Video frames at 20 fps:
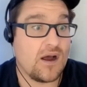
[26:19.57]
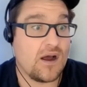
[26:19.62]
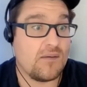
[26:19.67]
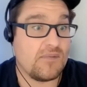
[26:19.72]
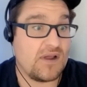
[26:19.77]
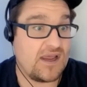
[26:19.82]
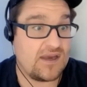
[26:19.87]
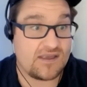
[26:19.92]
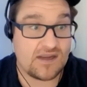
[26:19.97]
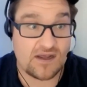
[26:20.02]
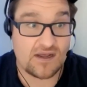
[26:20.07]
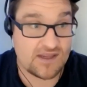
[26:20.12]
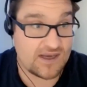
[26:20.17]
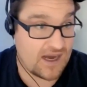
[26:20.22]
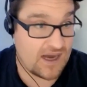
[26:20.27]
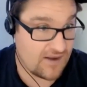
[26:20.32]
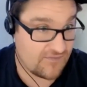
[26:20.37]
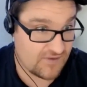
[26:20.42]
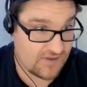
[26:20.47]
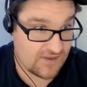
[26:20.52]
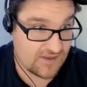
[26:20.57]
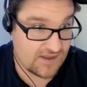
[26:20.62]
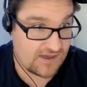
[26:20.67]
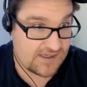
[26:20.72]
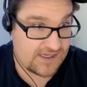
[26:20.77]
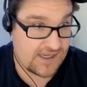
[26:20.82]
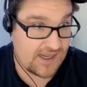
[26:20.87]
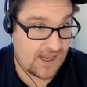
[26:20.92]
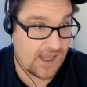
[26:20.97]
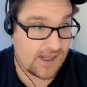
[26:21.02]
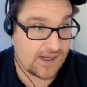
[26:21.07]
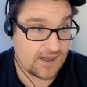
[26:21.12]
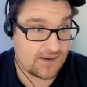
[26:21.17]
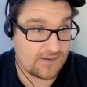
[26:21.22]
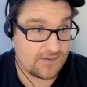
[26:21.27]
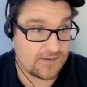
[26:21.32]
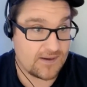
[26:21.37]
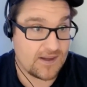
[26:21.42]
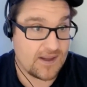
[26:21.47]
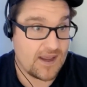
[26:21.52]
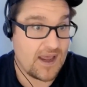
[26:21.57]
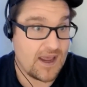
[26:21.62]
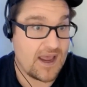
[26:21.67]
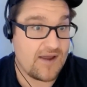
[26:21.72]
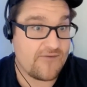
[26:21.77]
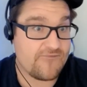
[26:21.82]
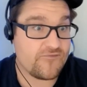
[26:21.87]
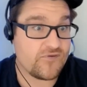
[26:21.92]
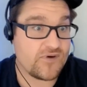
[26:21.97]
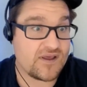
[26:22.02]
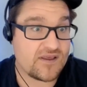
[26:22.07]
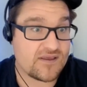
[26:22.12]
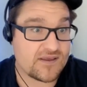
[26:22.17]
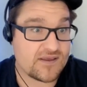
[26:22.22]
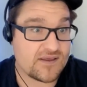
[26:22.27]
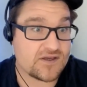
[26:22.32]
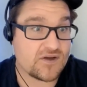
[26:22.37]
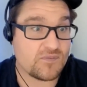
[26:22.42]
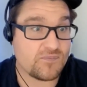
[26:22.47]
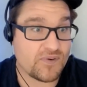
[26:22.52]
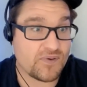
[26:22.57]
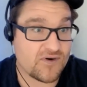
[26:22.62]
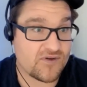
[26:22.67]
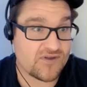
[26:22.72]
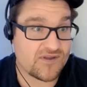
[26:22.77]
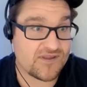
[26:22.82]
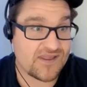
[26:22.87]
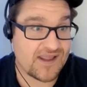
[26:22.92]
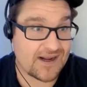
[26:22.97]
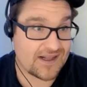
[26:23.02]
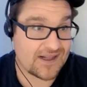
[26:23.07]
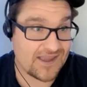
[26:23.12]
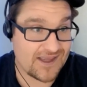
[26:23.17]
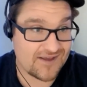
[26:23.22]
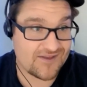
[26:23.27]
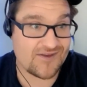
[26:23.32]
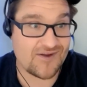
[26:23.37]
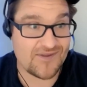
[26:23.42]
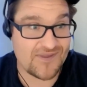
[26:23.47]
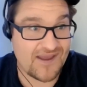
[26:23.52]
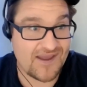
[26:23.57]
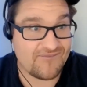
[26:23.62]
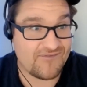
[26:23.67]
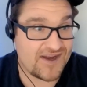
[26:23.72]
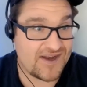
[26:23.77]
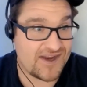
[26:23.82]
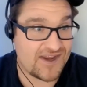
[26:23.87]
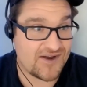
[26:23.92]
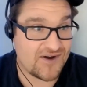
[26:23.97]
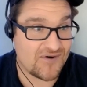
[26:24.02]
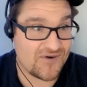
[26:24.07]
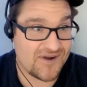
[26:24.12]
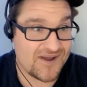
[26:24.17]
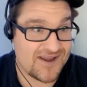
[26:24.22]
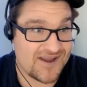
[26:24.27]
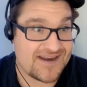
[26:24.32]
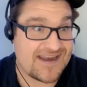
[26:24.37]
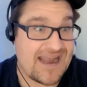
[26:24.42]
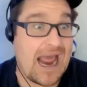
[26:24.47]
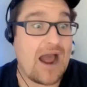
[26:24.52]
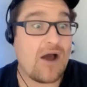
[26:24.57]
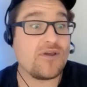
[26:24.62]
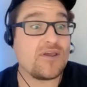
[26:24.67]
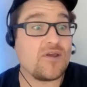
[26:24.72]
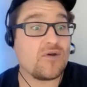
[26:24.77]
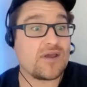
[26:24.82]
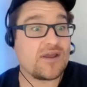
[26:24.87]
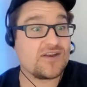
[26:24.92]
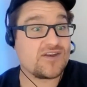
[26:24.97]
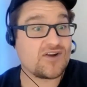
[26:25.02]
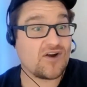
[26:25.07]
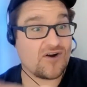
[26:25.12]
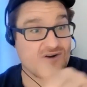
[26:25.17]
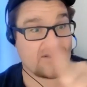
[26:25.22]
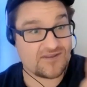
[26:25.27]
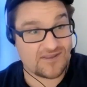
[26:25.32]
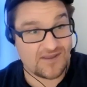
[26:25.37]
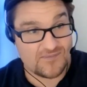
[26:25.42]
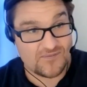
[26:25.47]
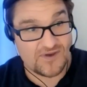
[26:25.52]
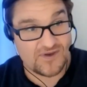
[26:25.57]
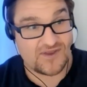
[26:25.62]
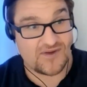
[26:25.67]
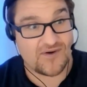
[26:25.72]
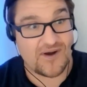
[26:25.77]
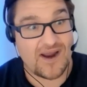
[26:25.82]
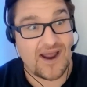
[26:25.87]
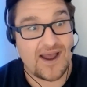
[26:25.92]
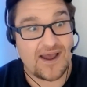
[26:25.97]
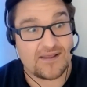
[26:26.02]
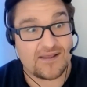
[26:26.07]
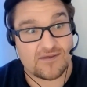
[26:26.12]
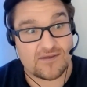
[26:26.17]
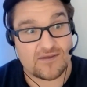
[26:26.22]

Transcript: It doesn't have a CTA in it. Every single person that clicks on that video, now you can target them with your ads.